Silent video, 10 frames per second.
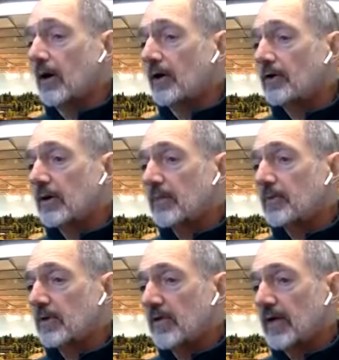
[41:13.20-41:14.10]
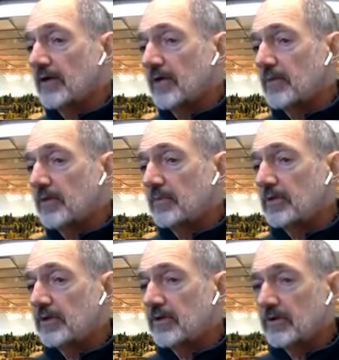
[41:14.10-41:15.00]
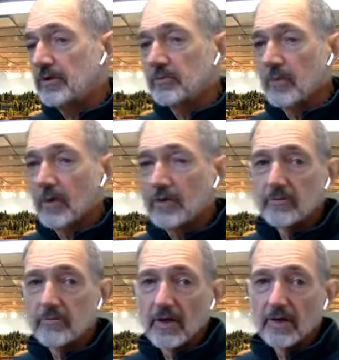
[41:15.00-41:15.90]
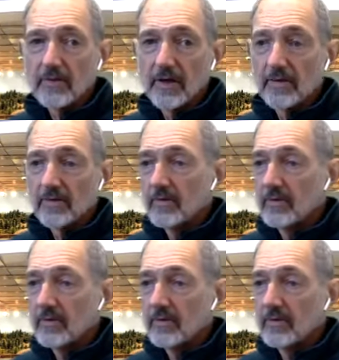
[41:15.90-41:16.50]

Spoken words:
are you going to pull that WP, or are you running around?